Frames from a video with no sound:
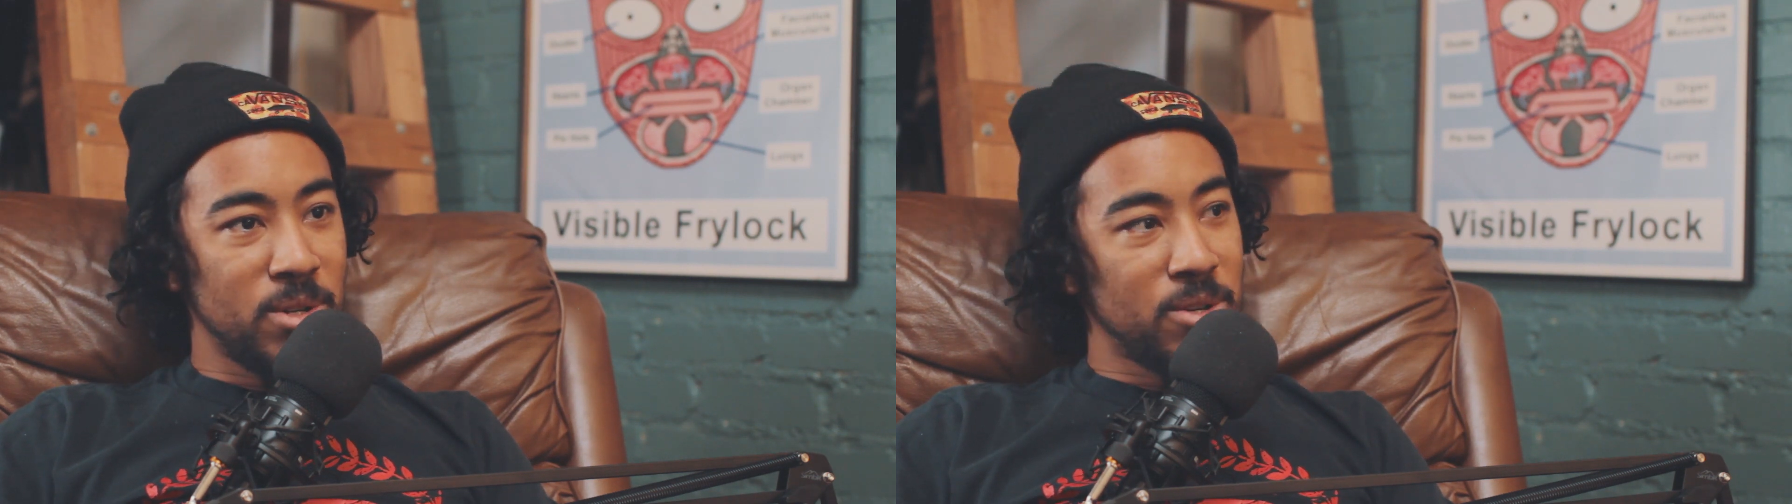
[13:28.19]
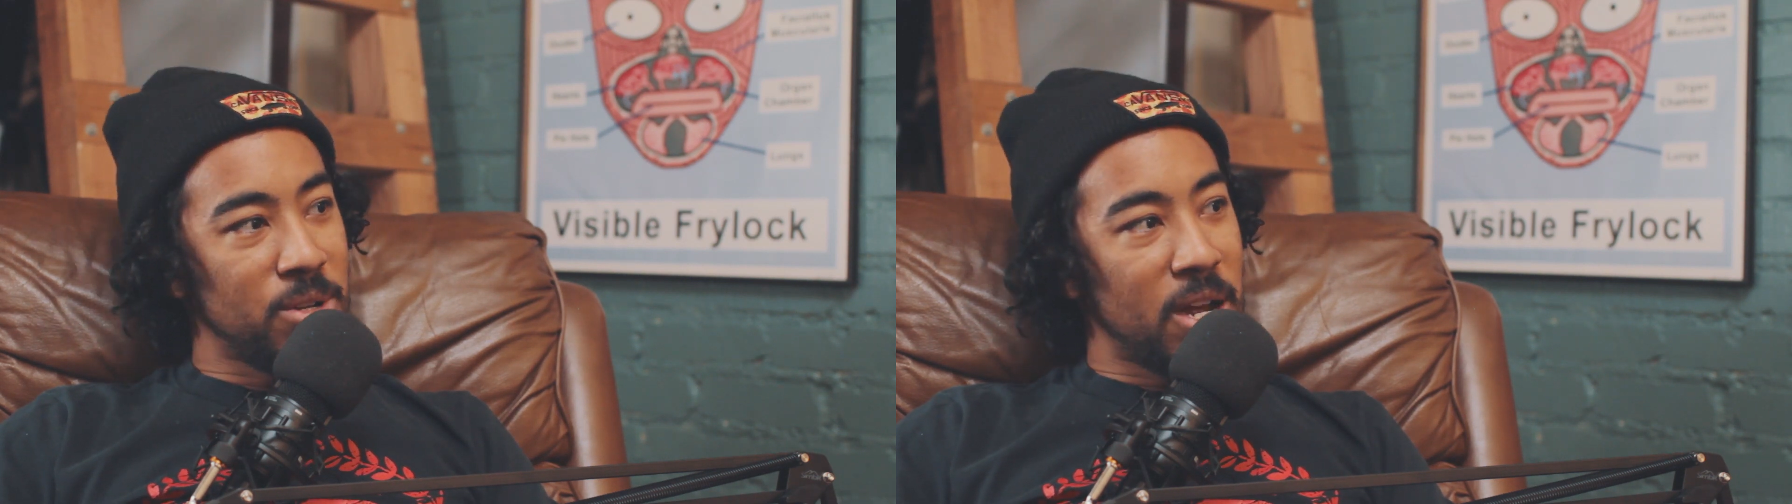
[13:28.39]

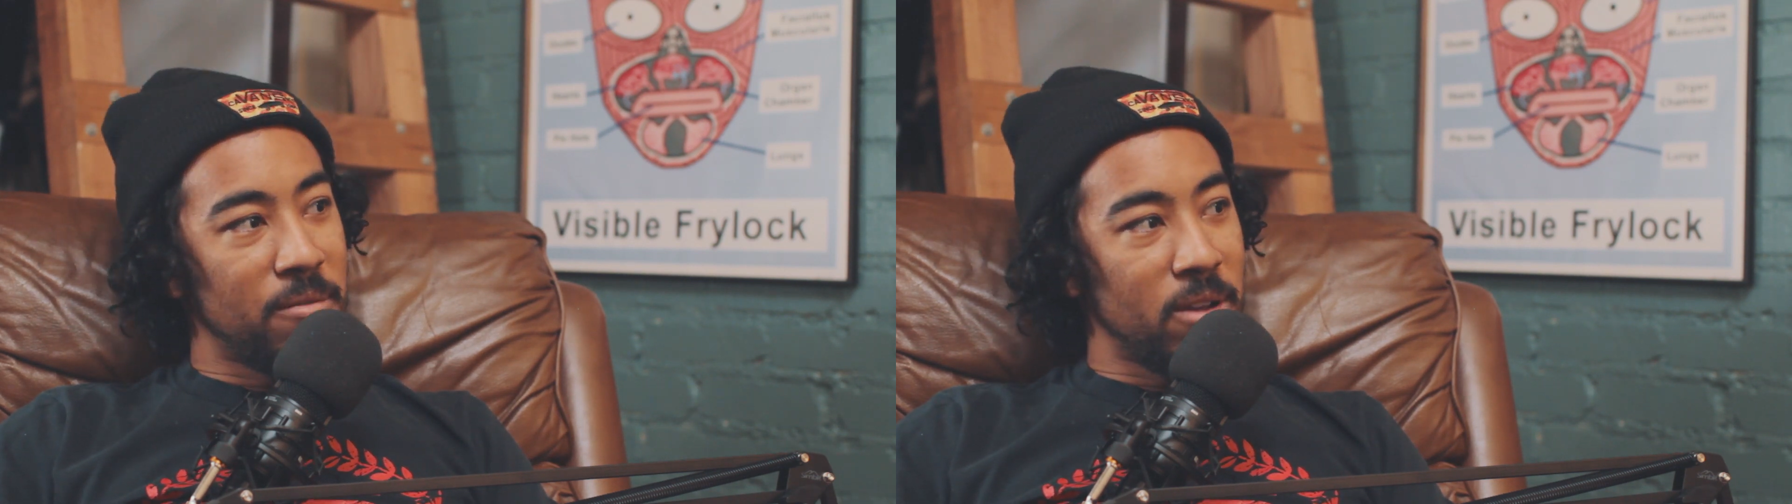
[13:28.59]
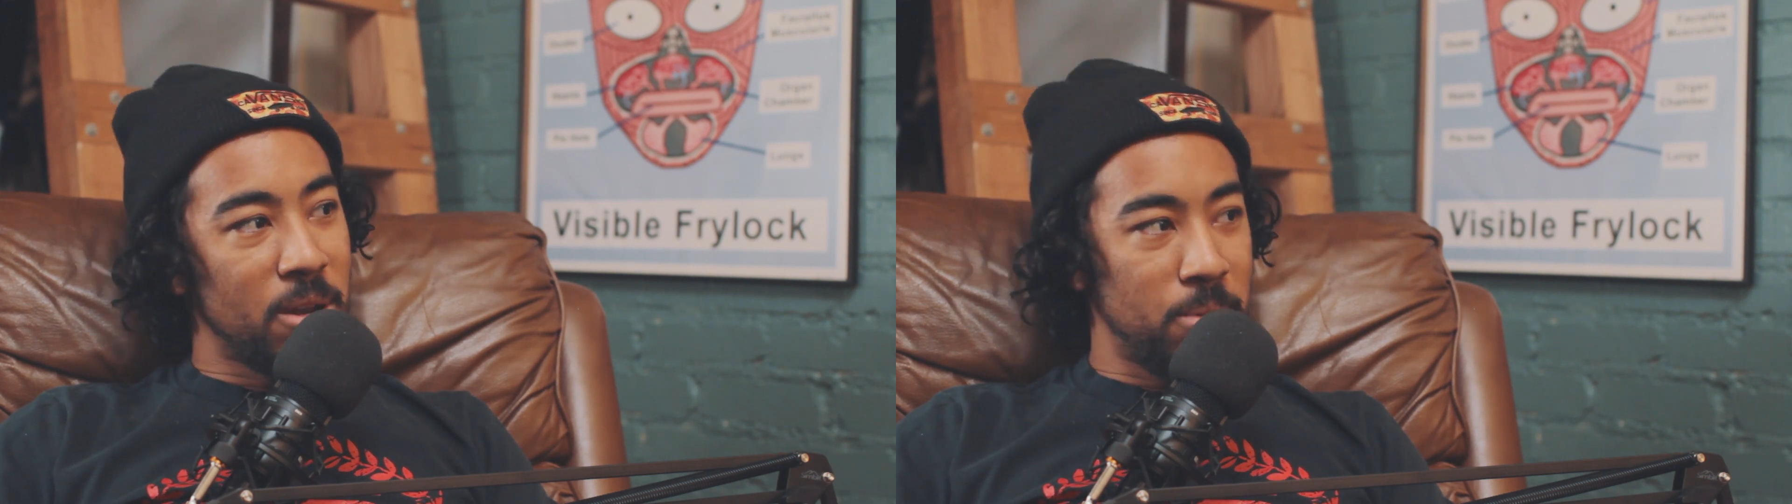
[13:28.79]
when you're
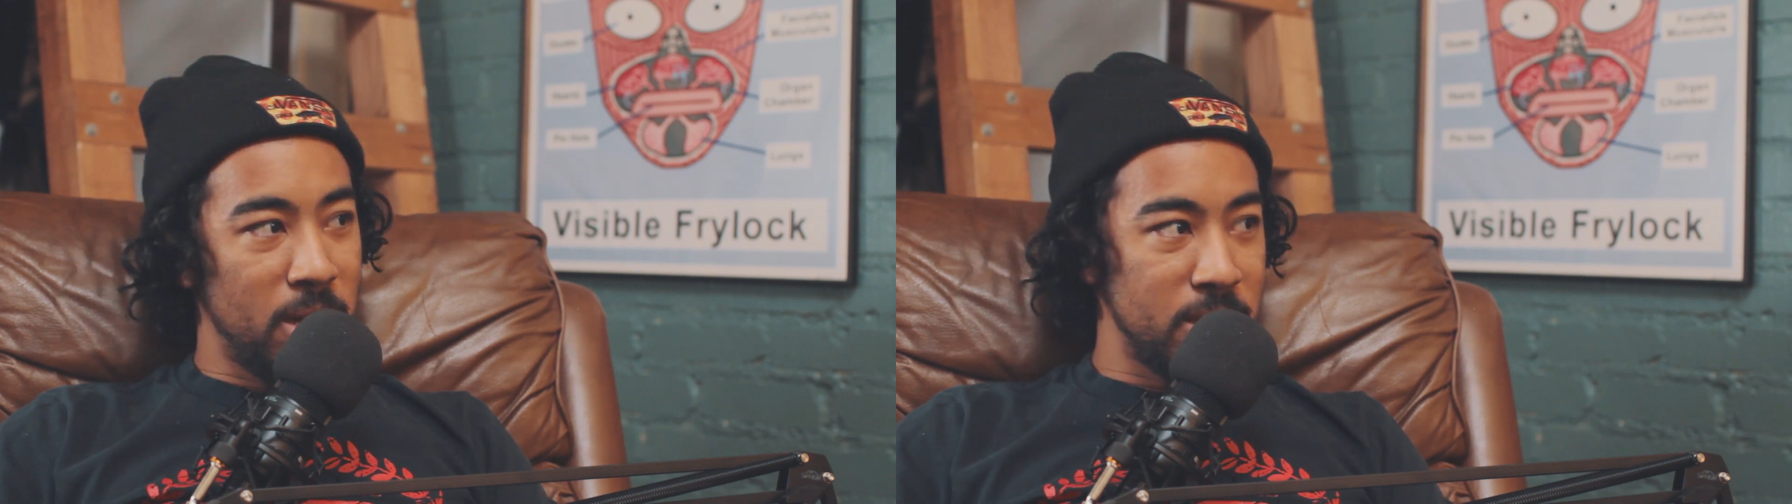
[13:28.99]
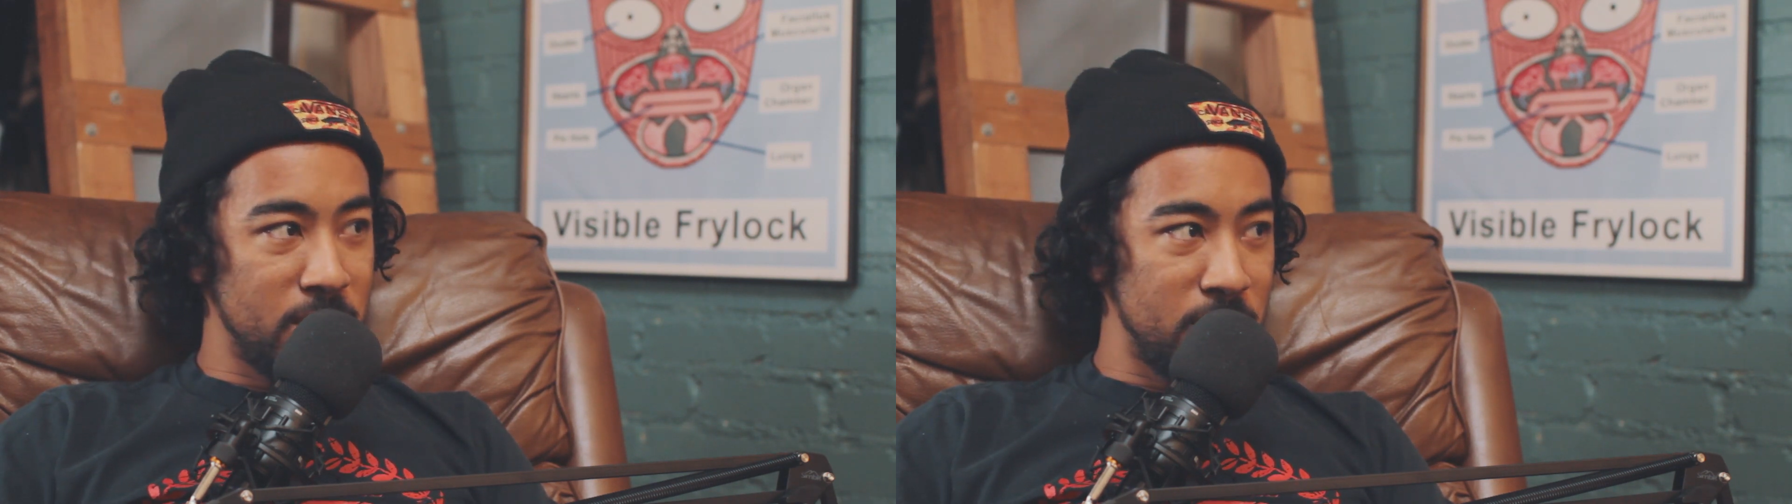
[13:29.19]
not very
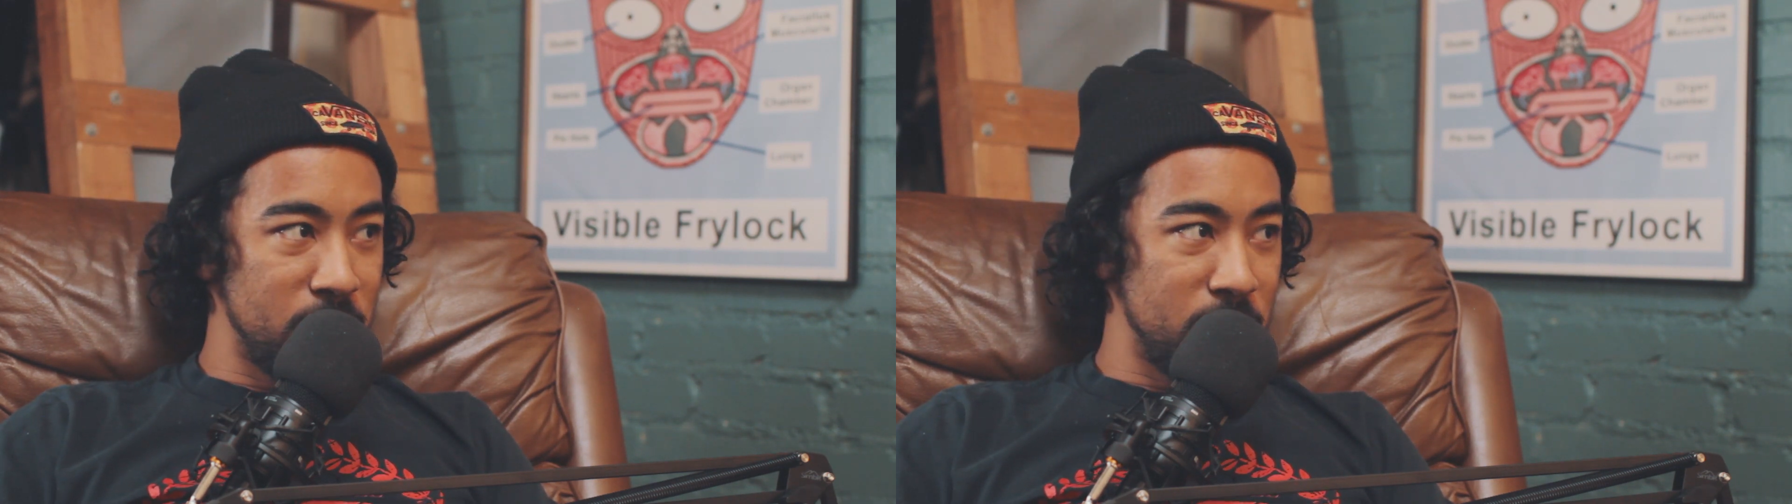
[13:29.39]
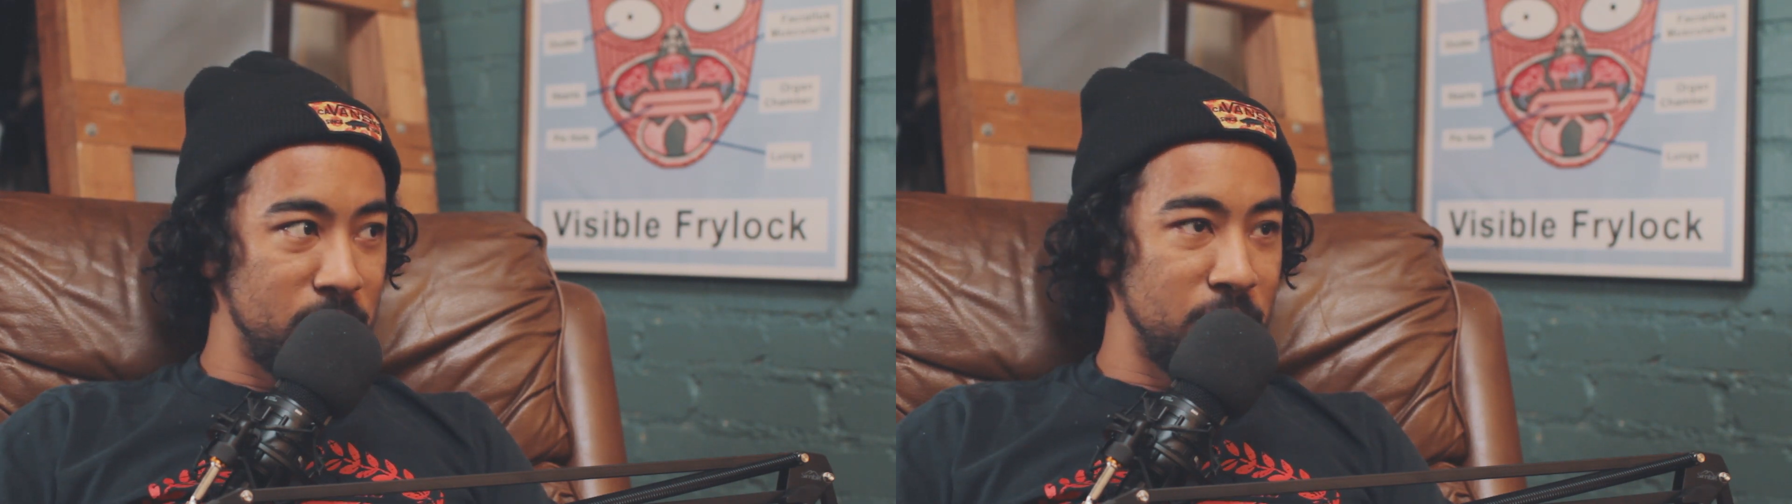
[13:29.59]
pleasant,